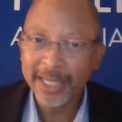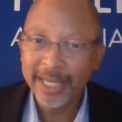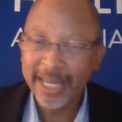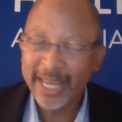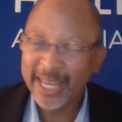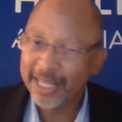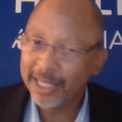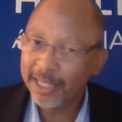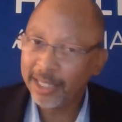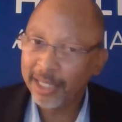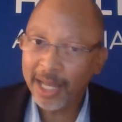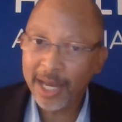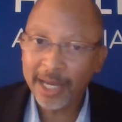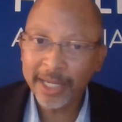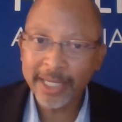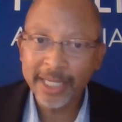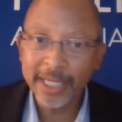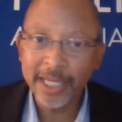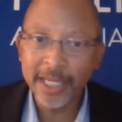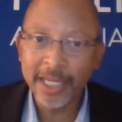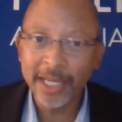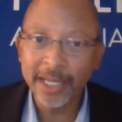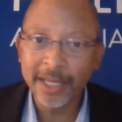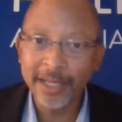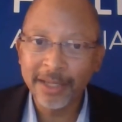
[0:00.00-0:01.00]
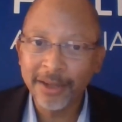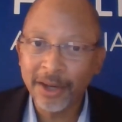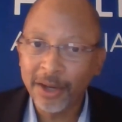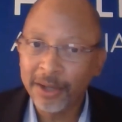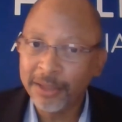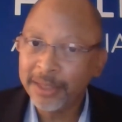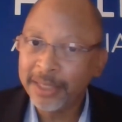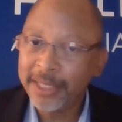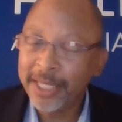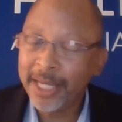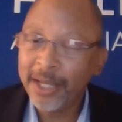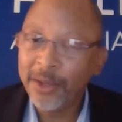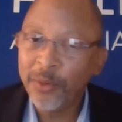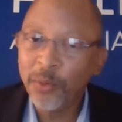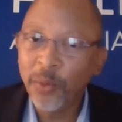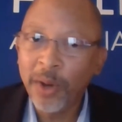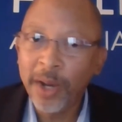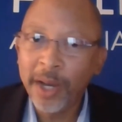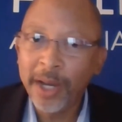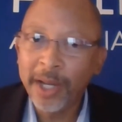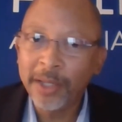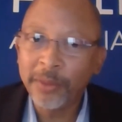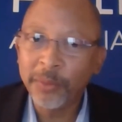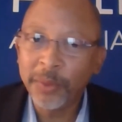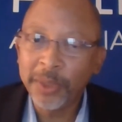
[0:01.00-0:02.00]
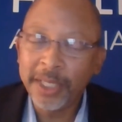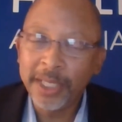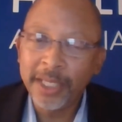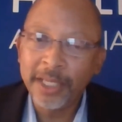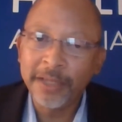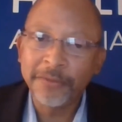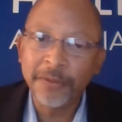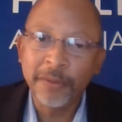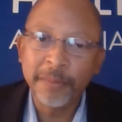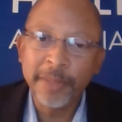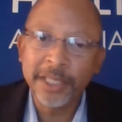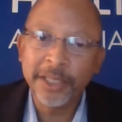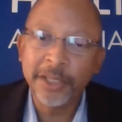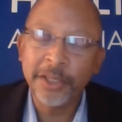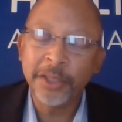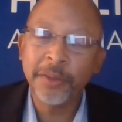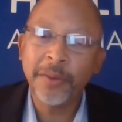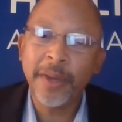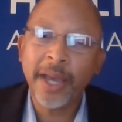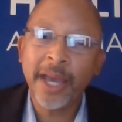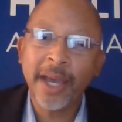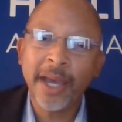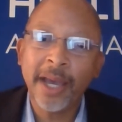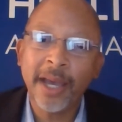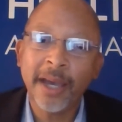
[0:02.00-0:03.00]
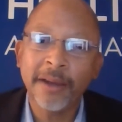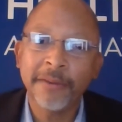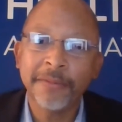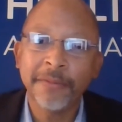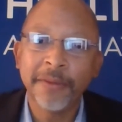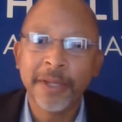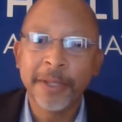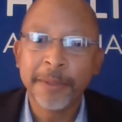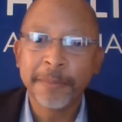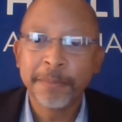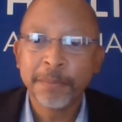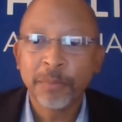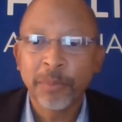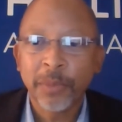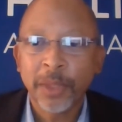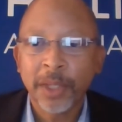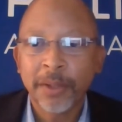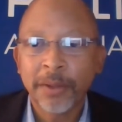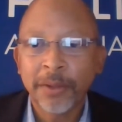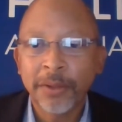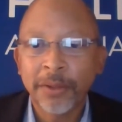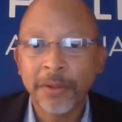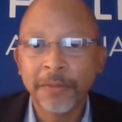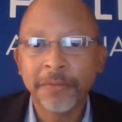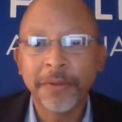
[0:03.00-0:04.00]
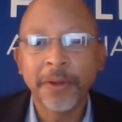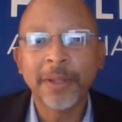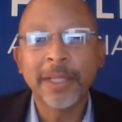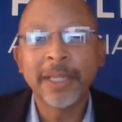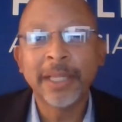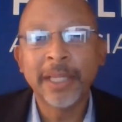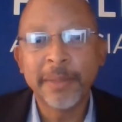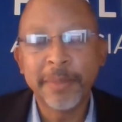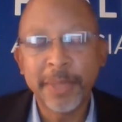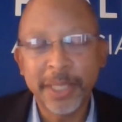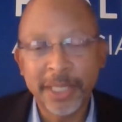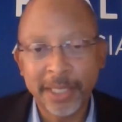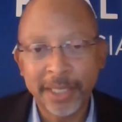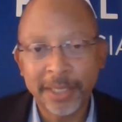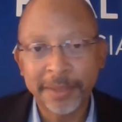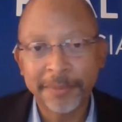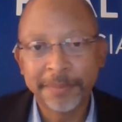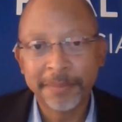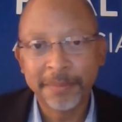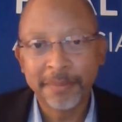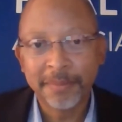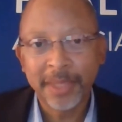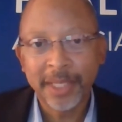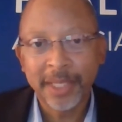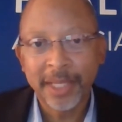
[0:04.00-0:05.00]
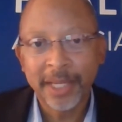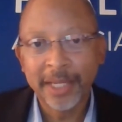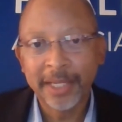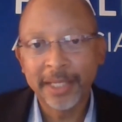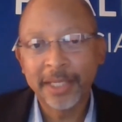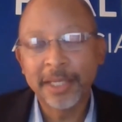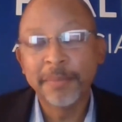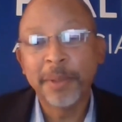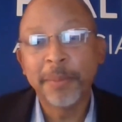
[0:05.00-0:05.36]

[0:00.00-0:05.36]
and lock it in on day one with the information you have, you're very limited and it can be